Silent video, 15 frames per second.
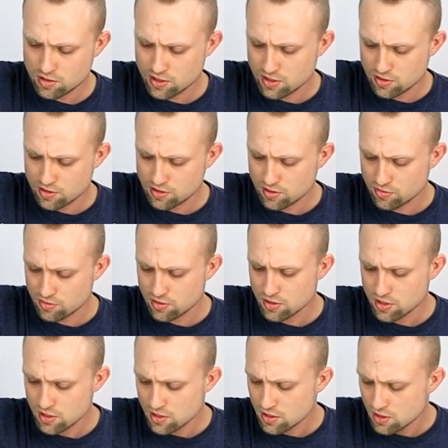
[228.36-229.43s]
get this off.
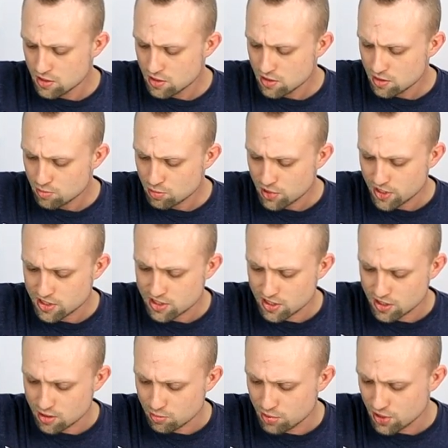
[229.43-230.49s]

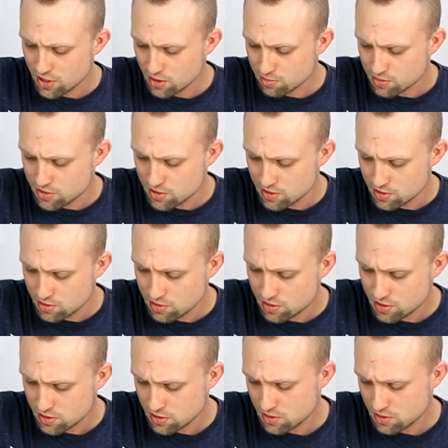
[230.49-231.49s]
Plastic on the pickups too.